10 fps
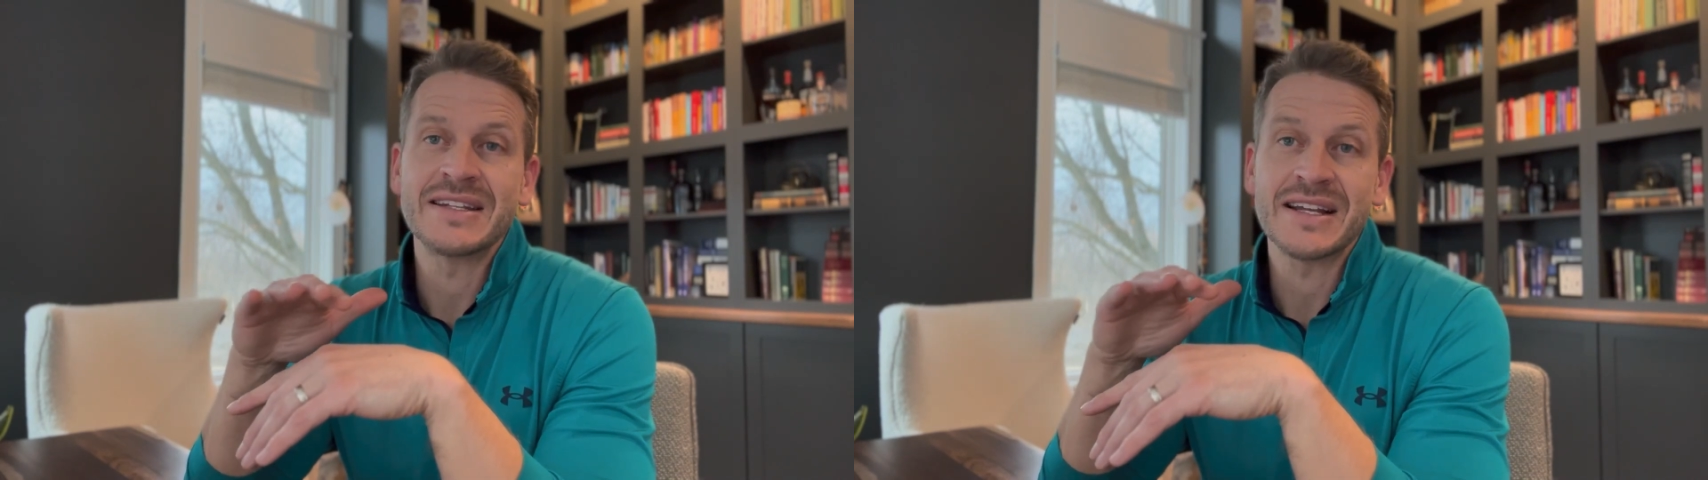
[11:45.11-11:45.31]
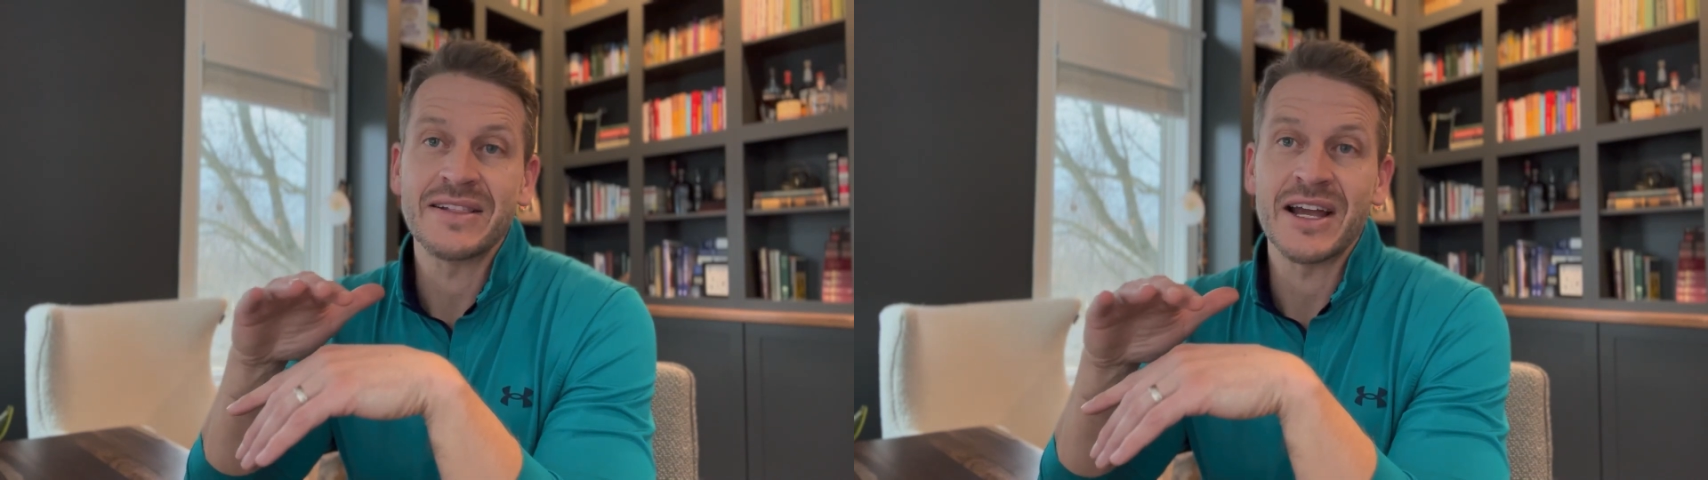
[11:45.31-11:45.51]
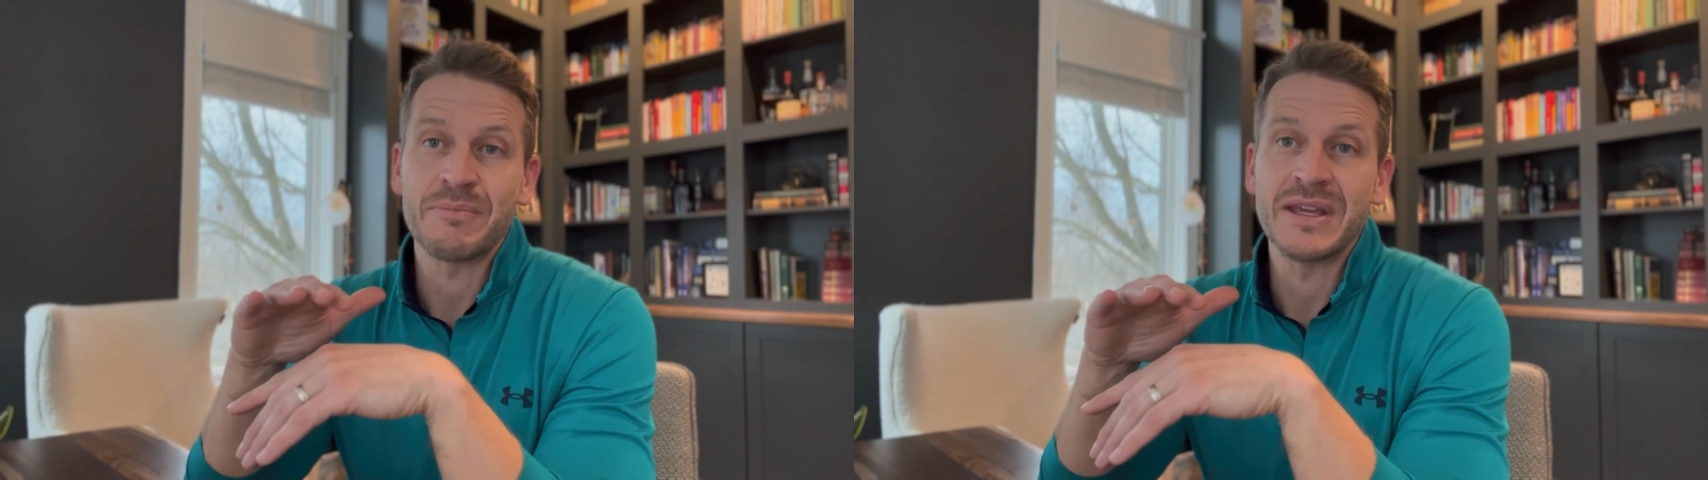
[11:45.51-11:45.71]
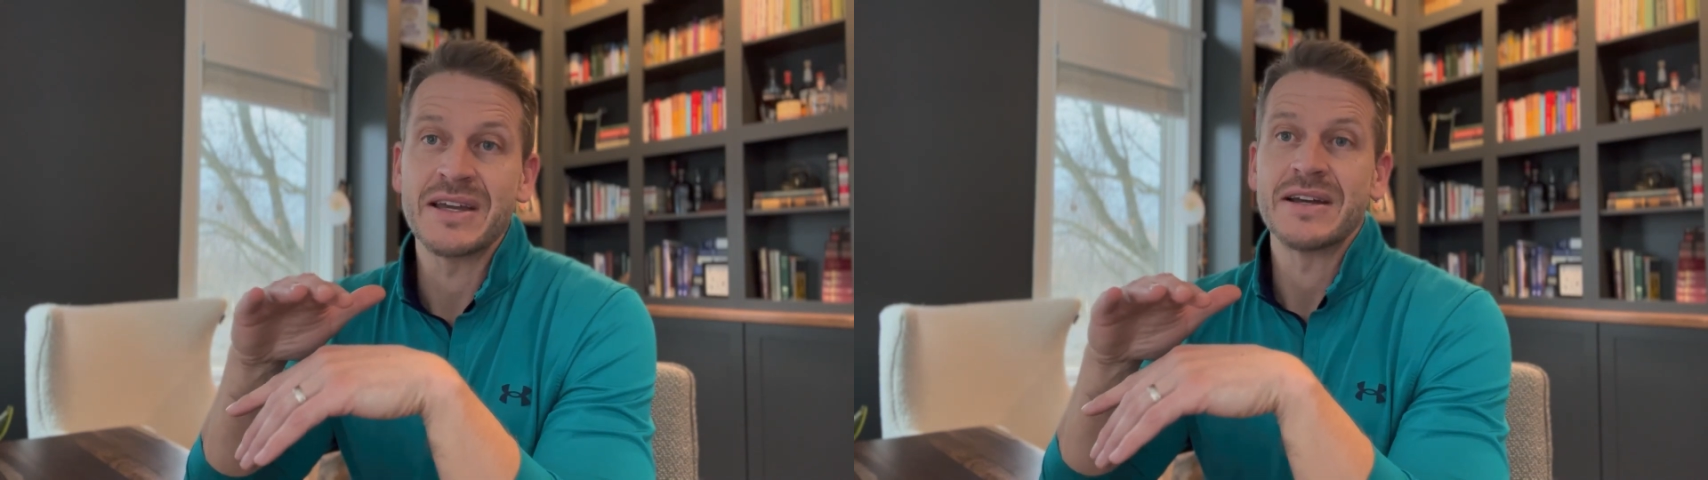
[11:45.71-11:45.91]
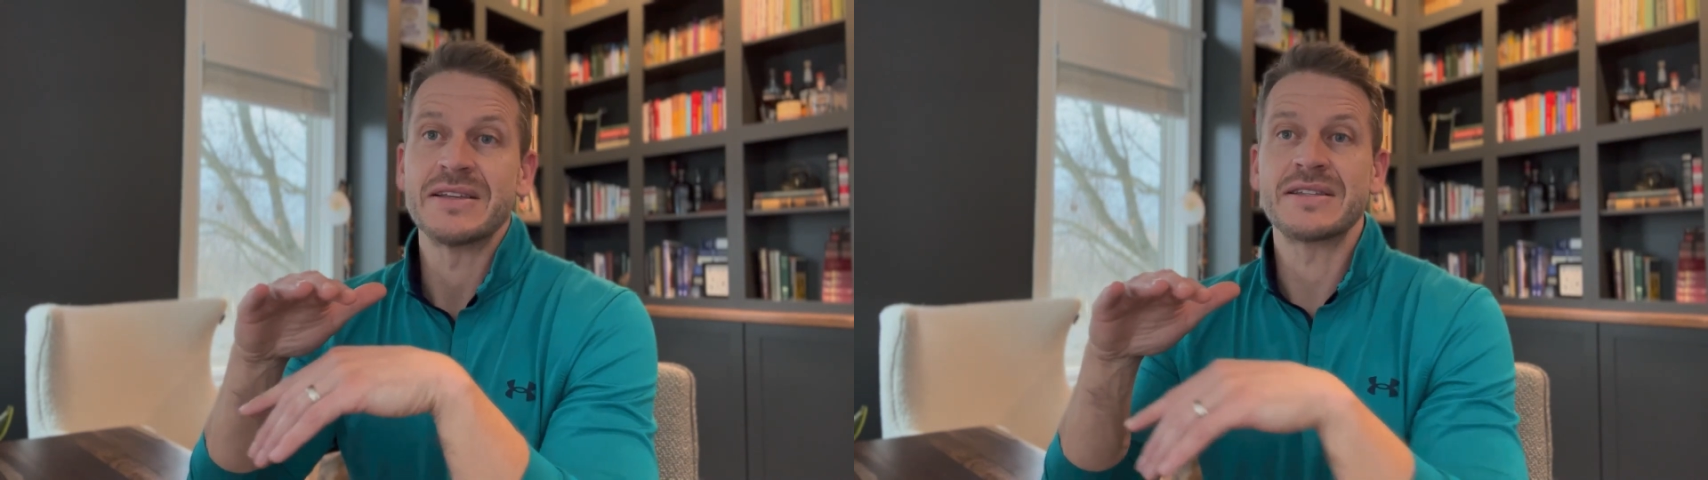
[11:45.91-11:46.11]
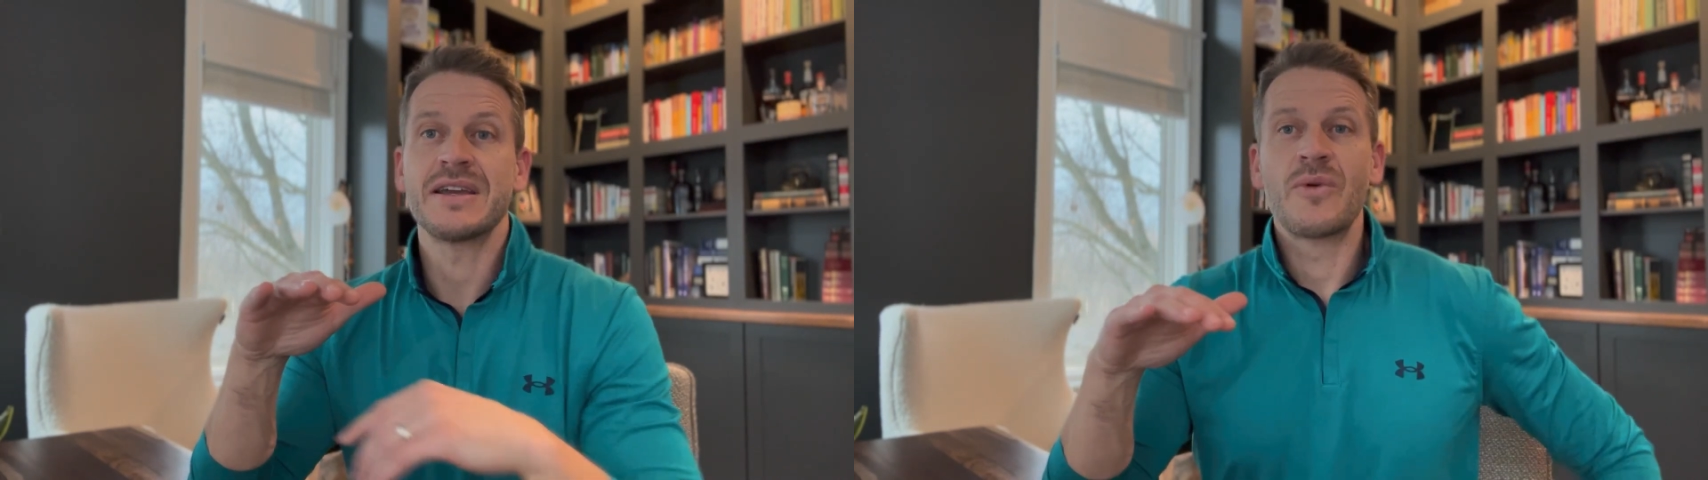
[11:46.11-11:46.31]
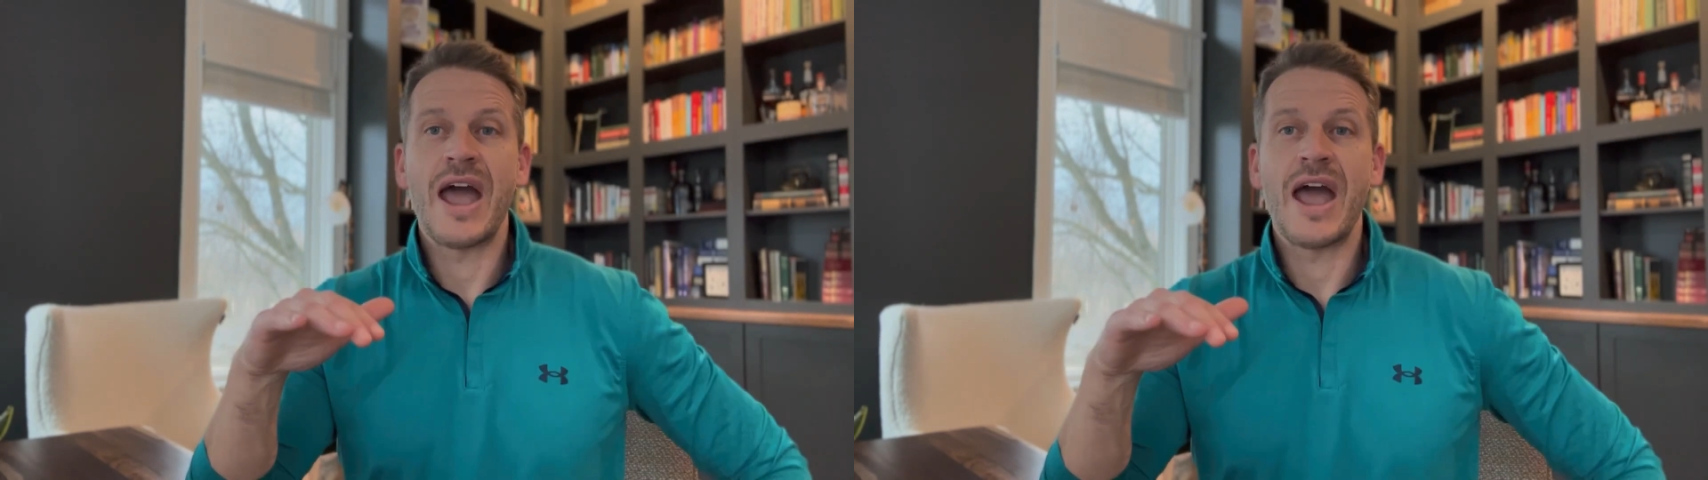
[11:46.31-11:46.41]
to collect because